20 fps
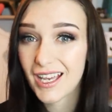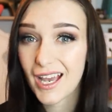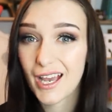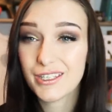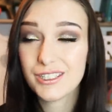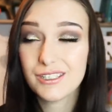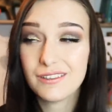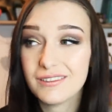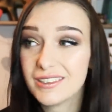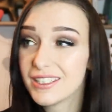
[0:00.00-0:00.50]
And
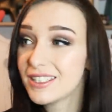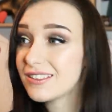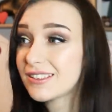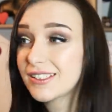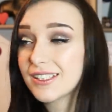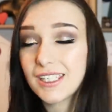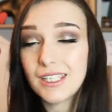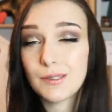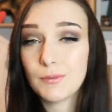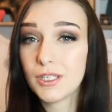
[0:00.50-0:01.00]
you need to
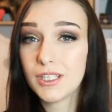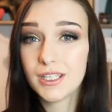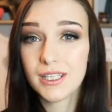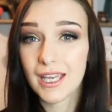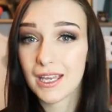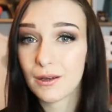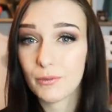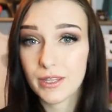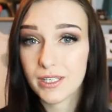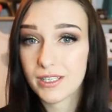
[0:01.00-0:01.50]

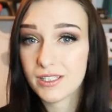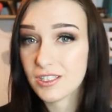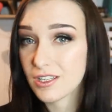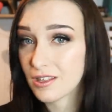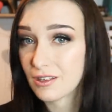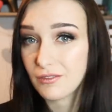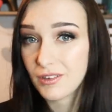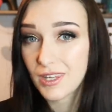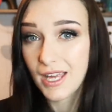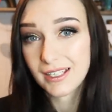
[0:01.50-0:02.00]
communicate with each other
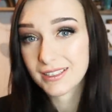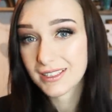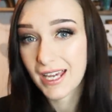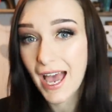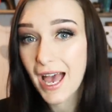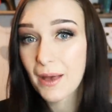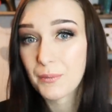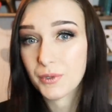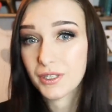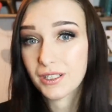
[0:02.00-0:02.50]
for that to
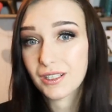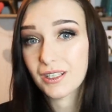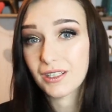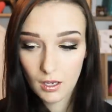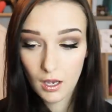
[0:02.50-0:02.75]
happen.